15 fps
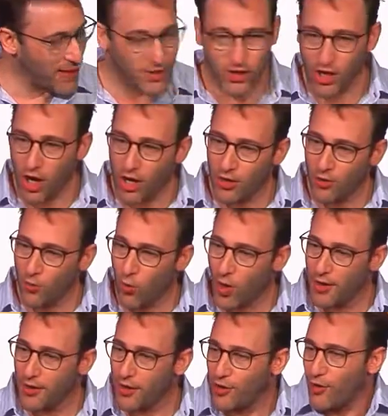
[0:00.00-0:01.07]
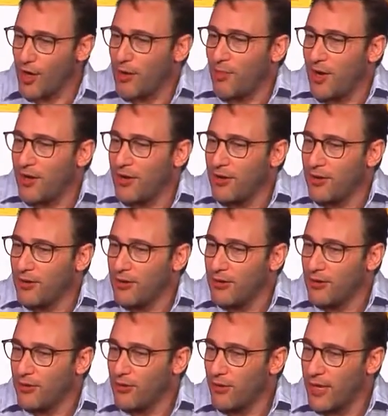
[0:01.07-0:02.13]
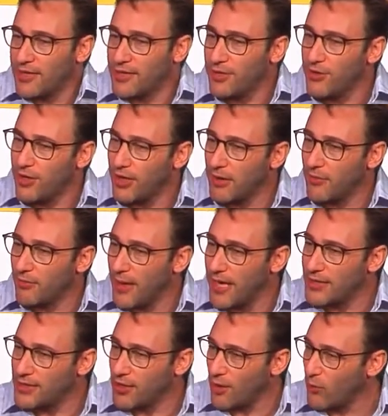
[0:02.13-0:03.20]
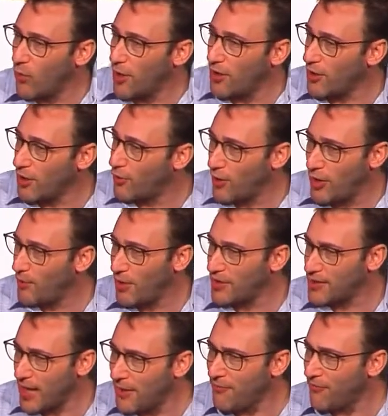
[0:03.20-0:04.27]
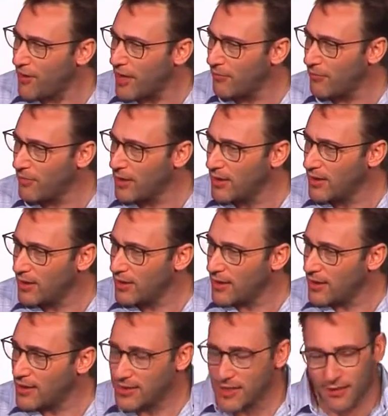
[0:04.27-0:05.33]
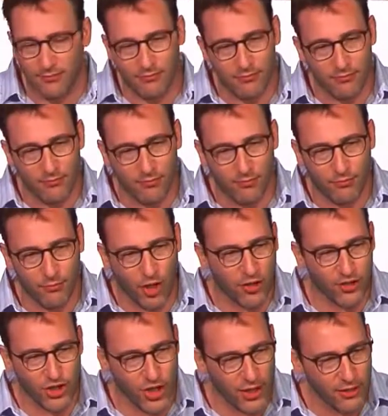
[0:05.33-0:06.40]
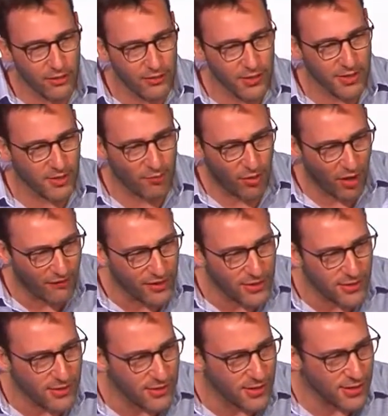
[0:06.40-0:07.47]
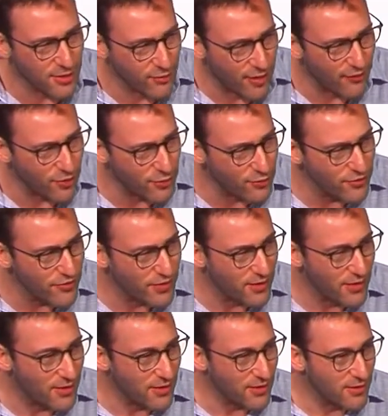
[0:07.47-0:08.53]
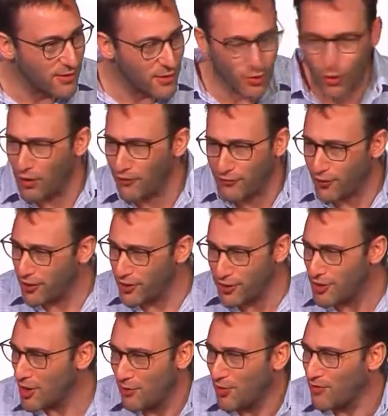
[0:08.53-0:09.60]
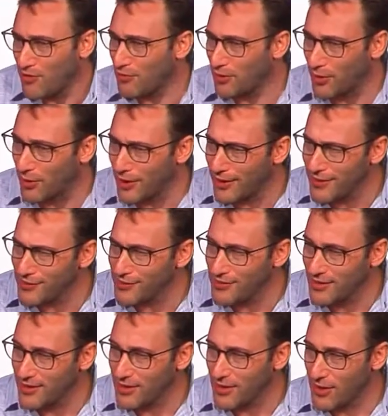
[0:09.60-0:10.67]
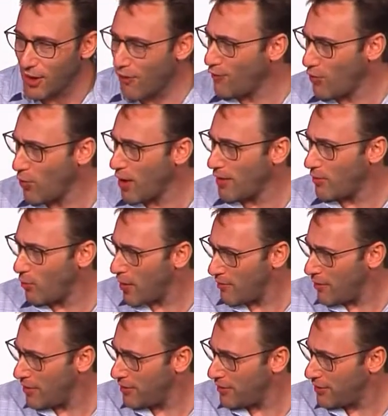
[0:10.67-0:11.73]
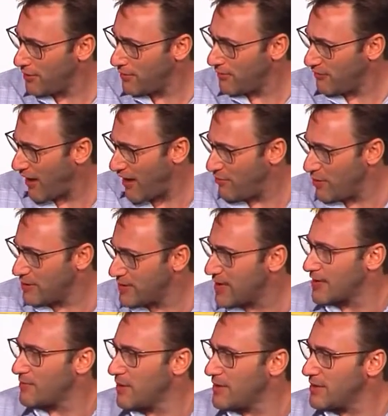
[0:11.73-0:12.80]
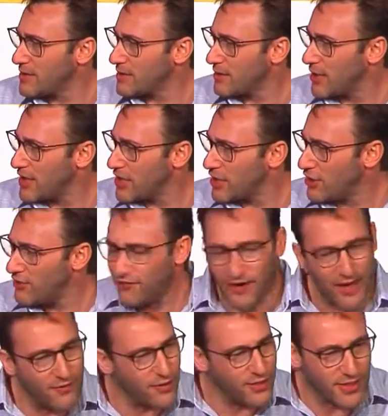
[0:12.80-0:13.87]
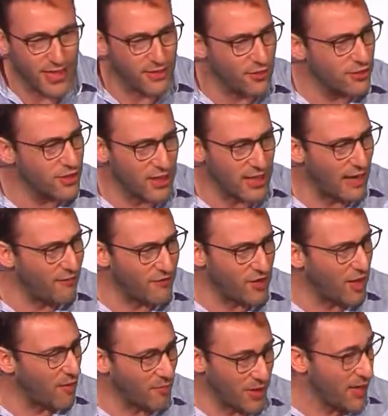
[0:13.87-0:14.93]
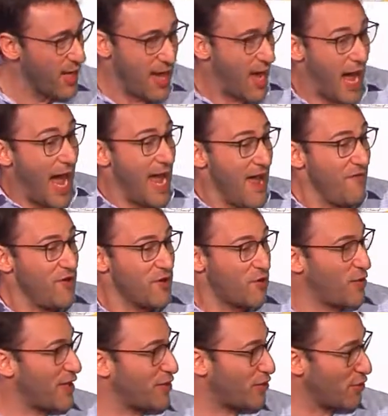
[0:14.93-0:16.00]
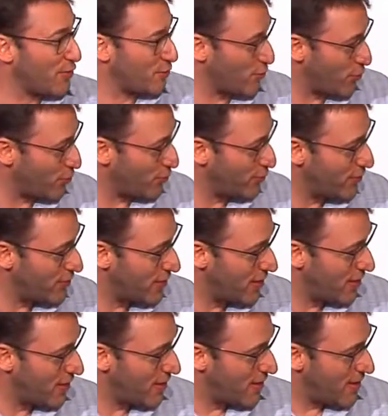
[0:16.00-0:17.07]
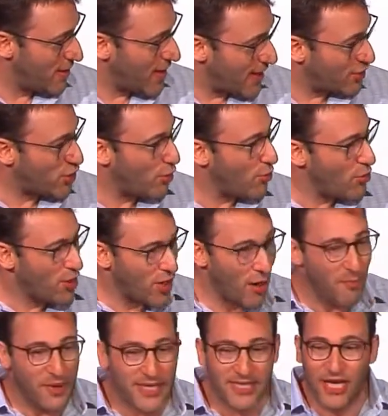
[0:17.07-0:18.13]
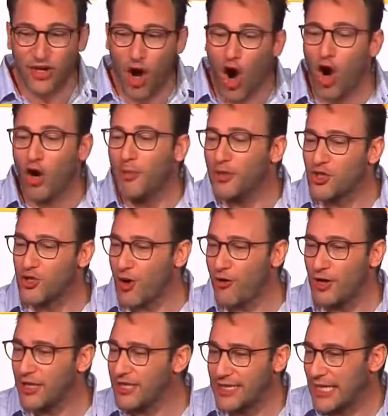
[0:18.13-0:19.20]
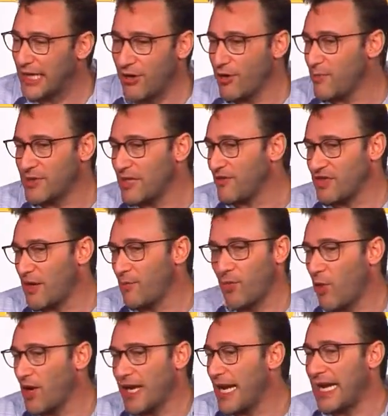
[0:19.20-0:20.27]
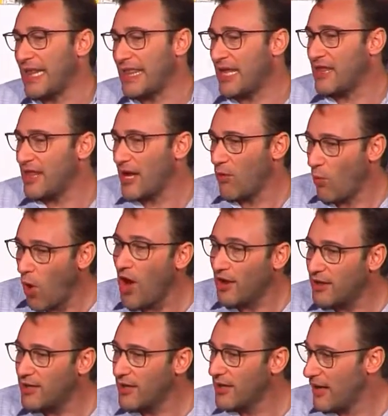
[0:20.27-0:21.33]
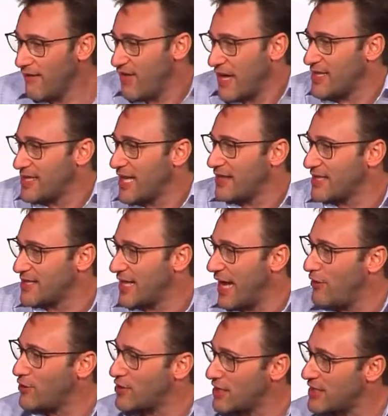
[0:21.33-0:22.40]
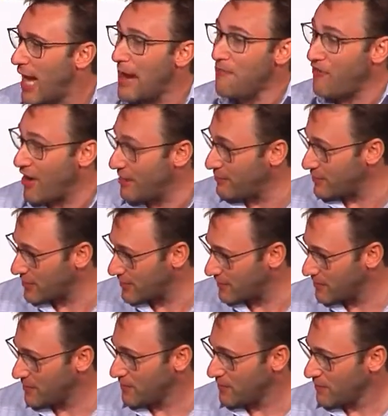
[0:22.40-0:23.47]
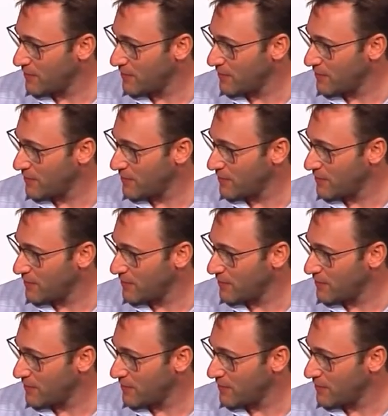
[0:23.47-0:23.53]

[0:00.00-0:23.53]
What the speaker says: based on what agreed upon criteria, based on what agreed upon time frame. Is it market share? Is it profits? Is it revenues? Square footage, number of employees? Over what? 1 month, 5 months, 6 months, a year, 5 years, 10 years, the life of the company? I haven't agreed to those rules. And so companies can arbitrarily declare themselves number one in anything they want if they set the standards and the time frames.